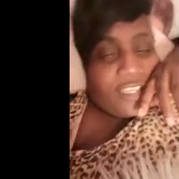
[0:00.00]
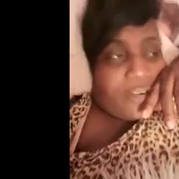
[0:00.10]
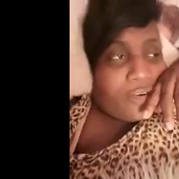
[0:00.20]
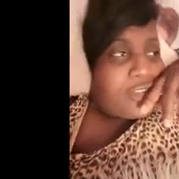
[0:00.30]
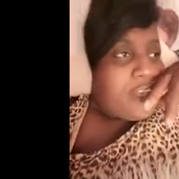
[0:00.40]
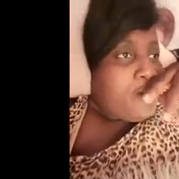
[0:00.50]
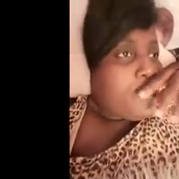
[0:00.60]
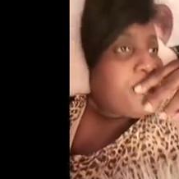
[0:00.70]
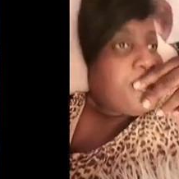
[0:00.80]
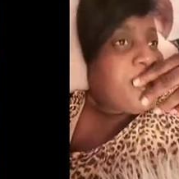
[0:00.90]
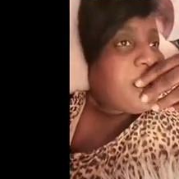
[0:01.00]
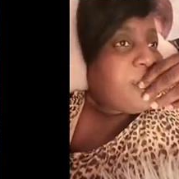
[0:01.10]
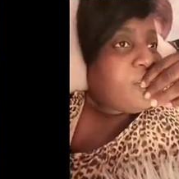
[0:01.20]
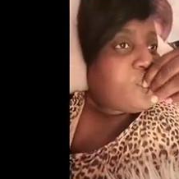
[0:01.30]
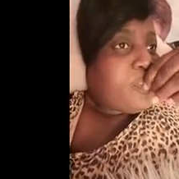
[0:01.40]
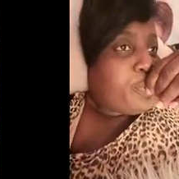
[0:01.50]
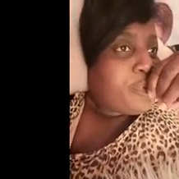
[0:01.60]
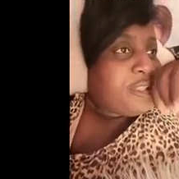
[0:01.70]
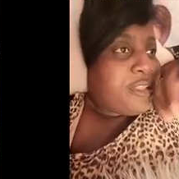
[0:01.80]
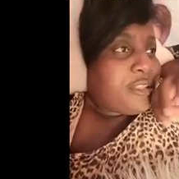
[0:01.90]
cake out of my bake are the sweet
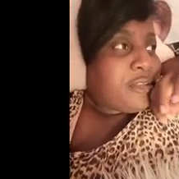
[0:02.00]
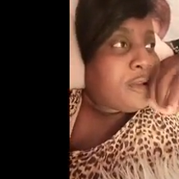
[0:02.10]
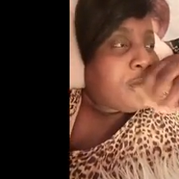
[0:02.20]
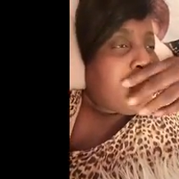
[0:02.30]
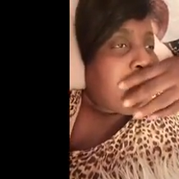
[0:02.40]
potato.